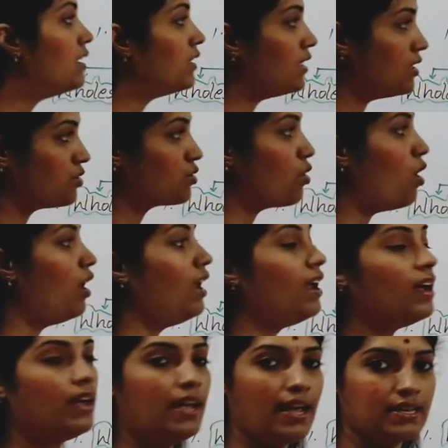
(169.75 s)
that is called
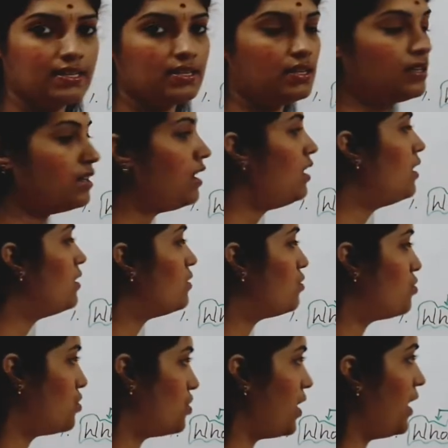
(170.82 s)
external
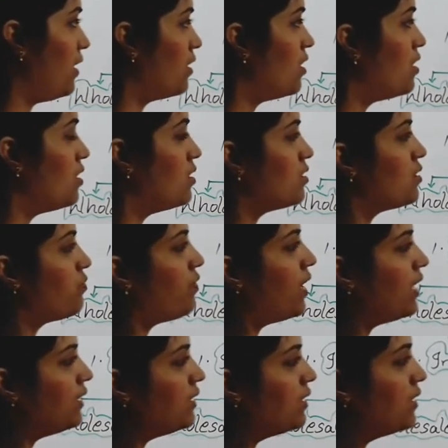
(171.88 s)
trade. So,
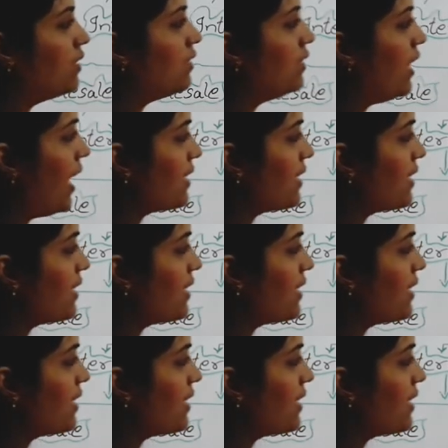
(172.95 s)
further, the